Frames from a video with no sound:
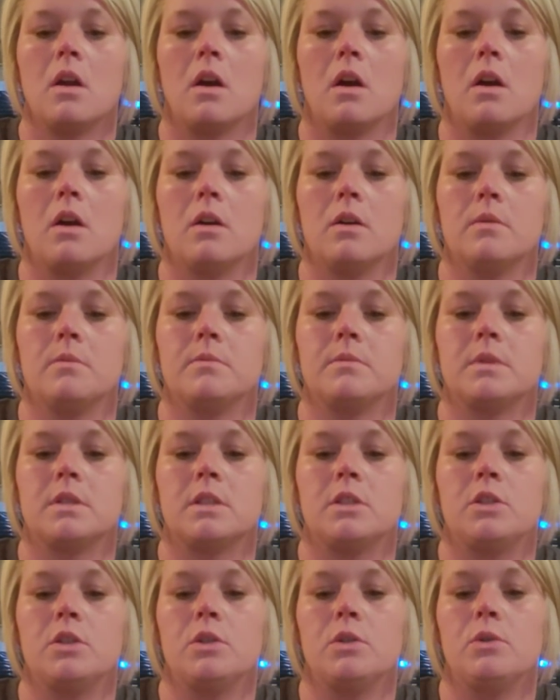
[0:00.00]

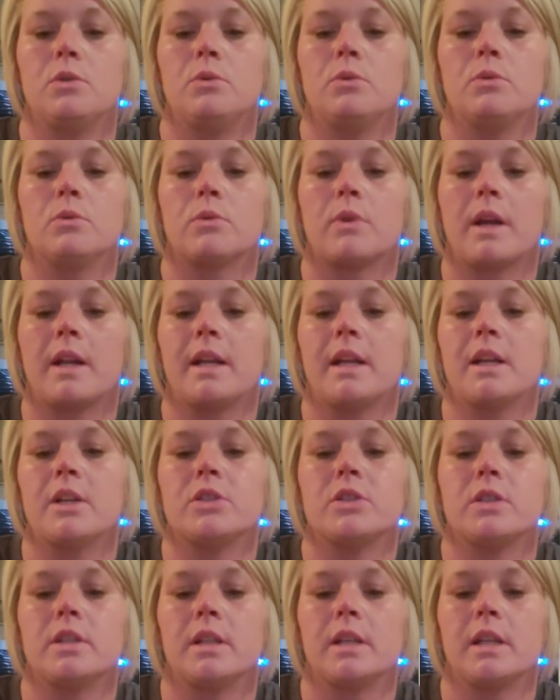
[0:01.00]
to do
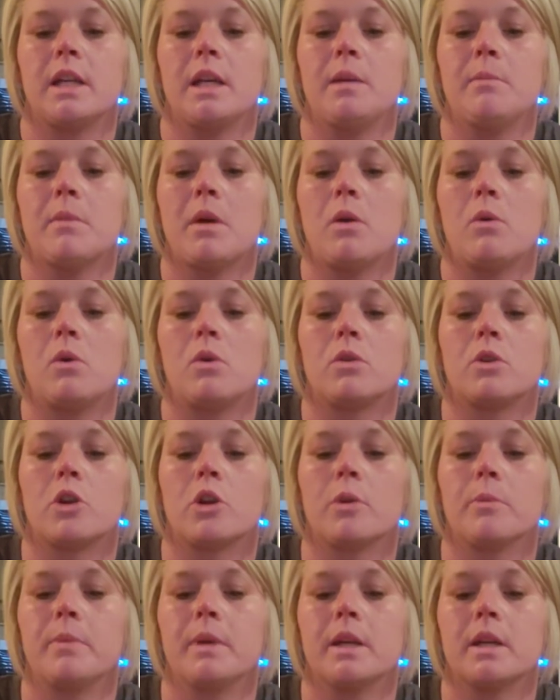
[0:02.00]
radiation and chemo on
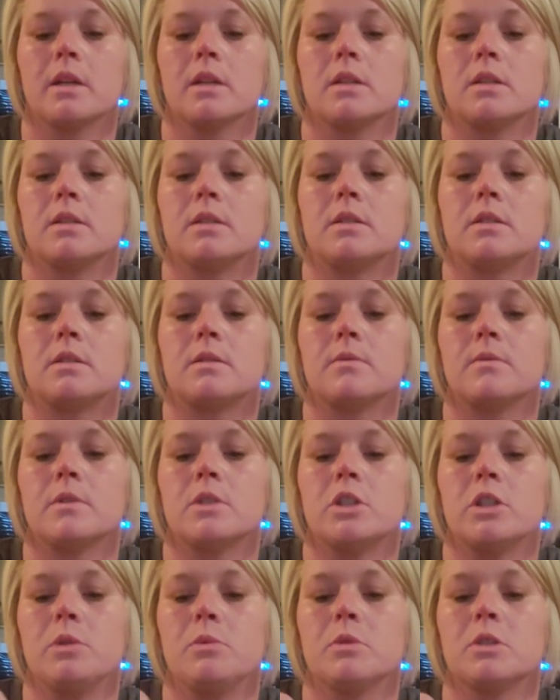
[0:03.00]
her, because
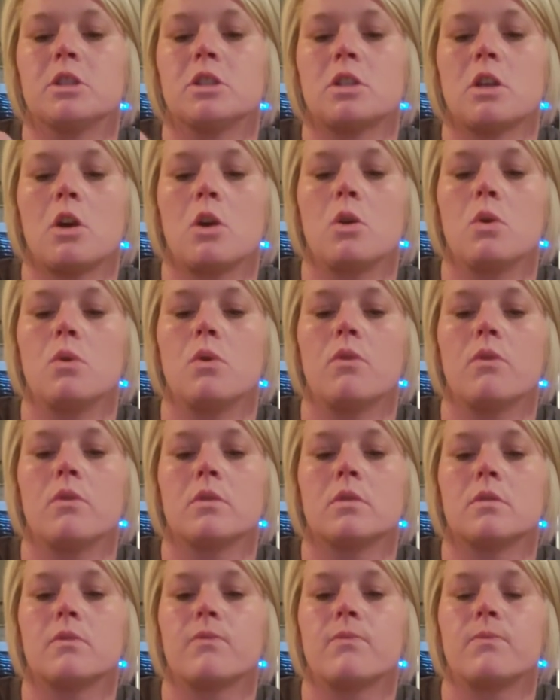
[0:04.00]
she was so
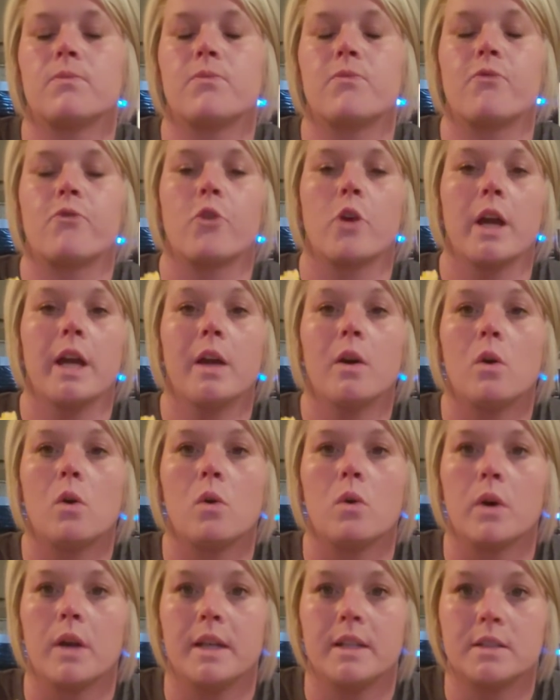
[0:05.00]

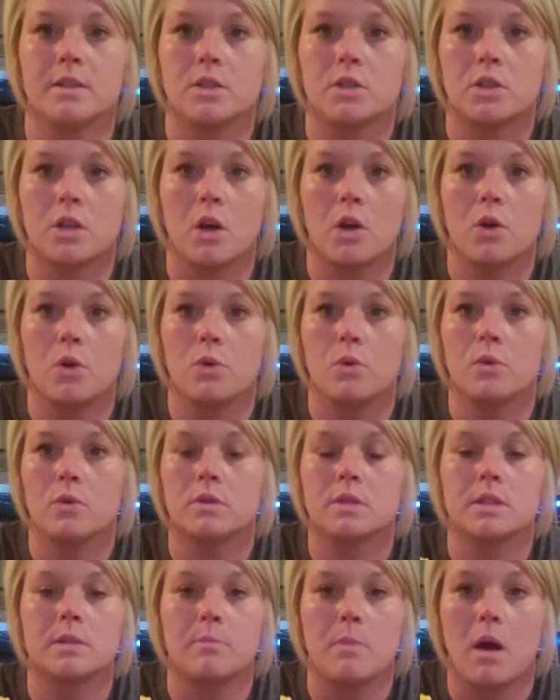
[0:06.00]
frail and so
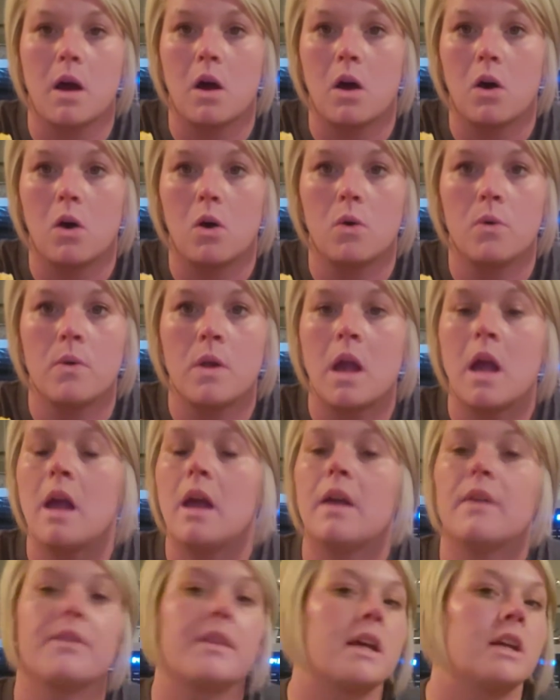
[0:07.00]
small
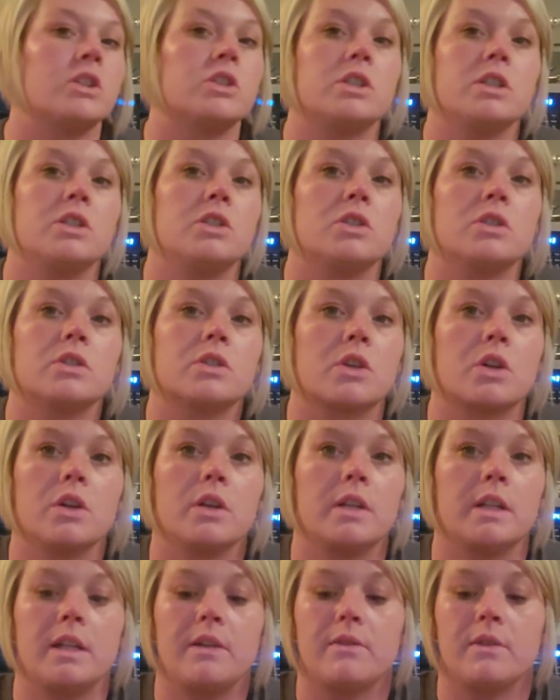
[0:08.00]
that she just
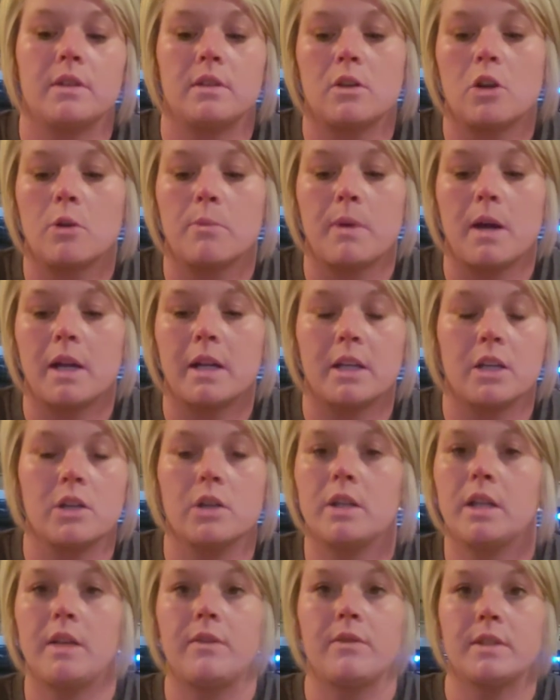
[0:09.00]
couldn't even, her body
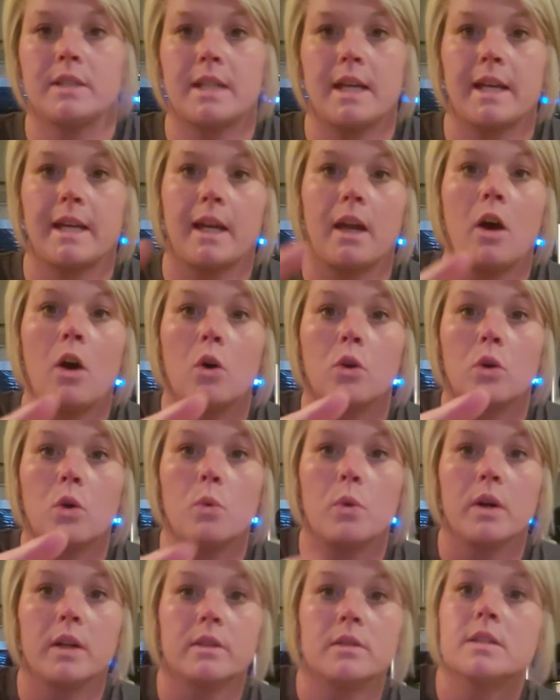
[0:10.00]
couldn't even take it. Hold
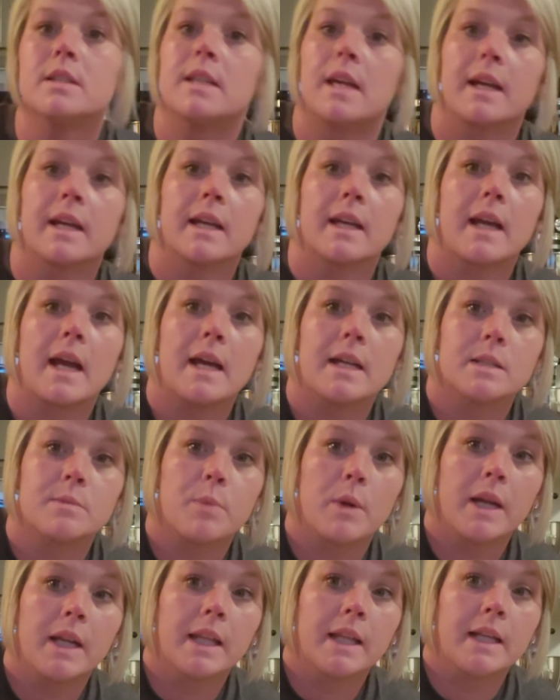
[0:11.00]
on one second, guys.
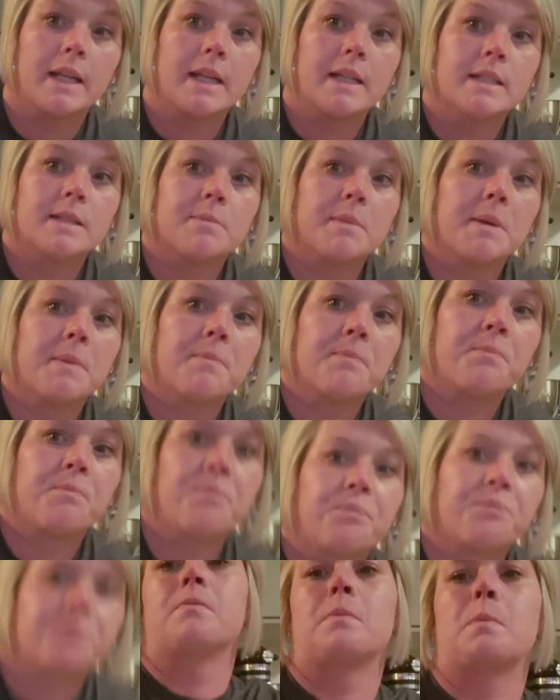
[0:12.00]
Brantley needs me.
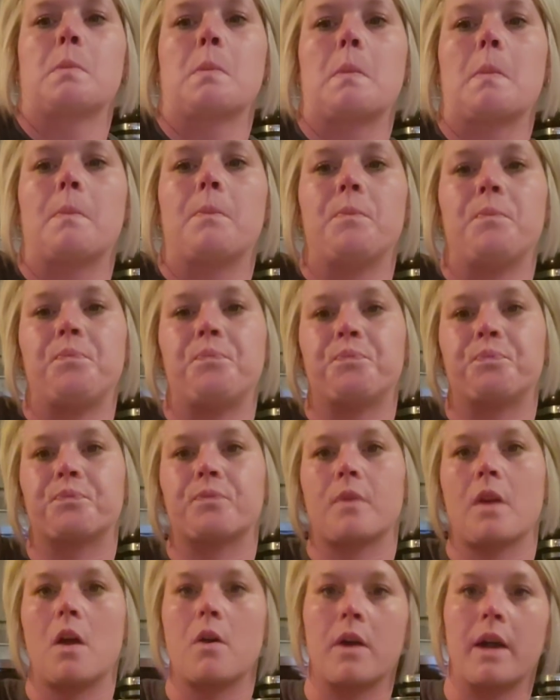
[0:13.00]

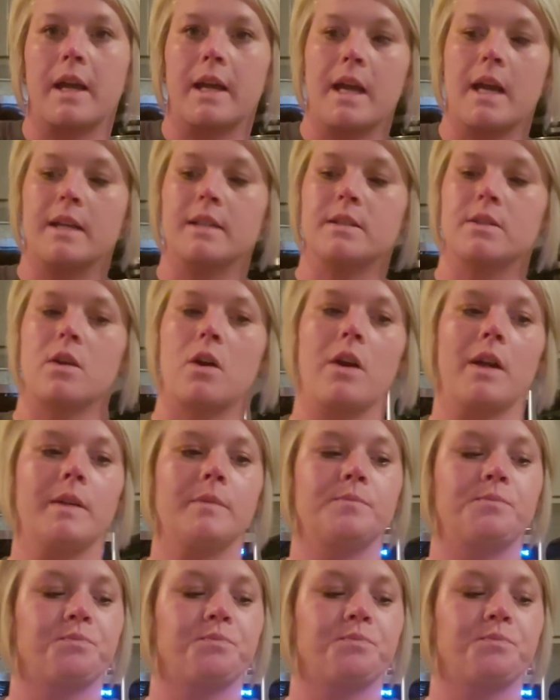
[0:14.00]
Okay, guys, sorry.